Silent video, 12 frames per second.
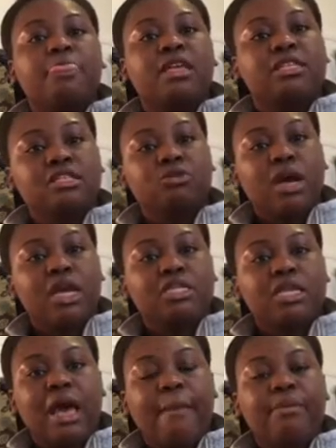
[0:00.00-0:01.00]
this is why
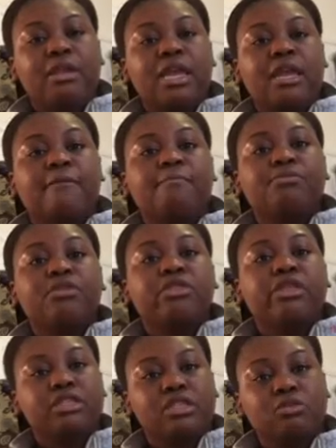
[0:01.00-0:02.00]
it's happening,
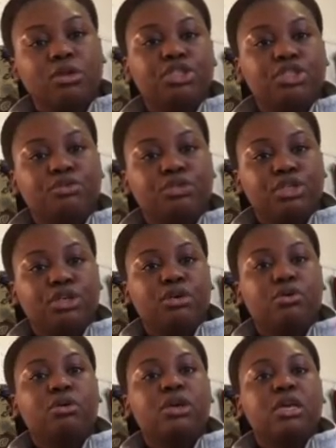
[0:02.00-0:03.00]
this is what you
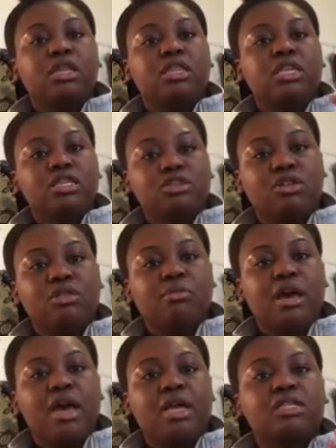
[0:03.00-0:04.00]
do, these are the
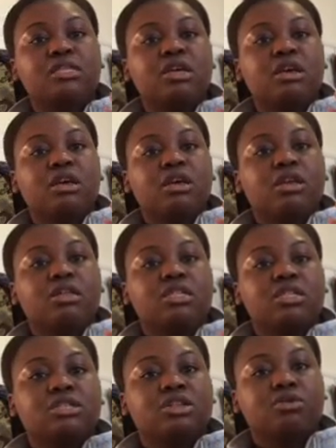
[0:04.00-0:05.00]
meds,
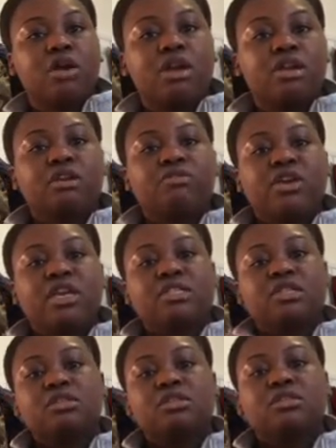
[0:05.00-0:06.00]
this is the chronic
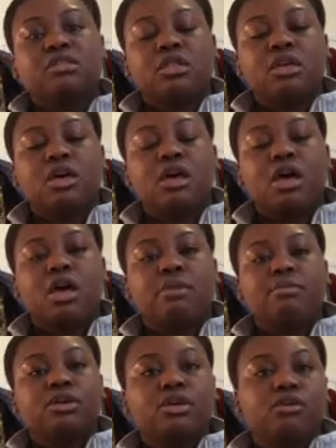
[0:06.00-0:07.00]
phase, this is the
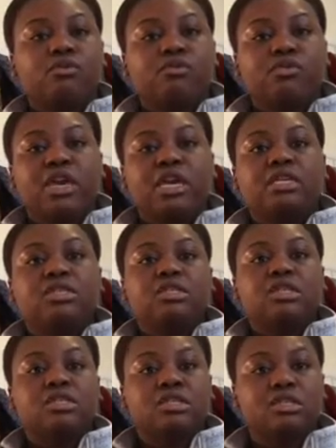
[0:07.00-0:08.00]
acute phase,
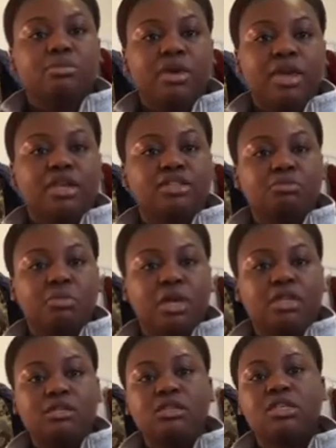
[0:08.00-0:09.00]
this is the
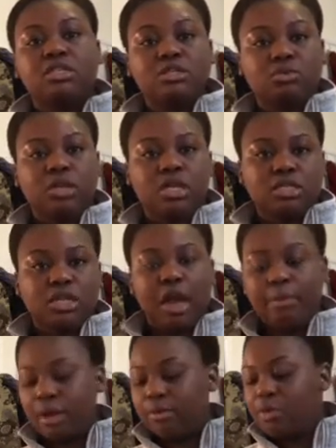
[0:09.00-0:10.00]
management, this is what needs to
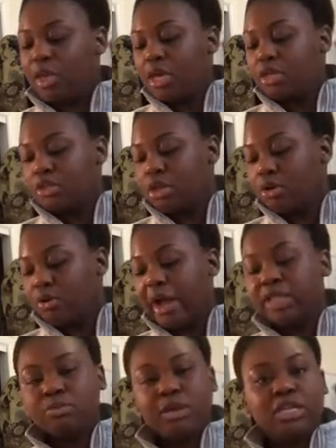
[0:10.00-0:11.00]
happen. So
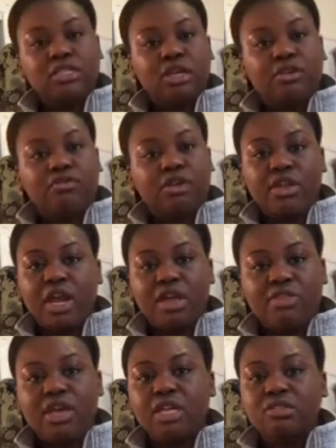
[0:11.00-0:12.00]
Crash Med is good for that.
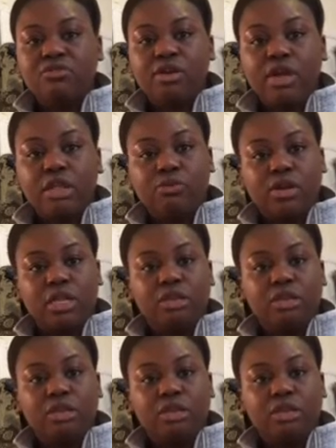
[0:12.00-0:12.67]
I think it's very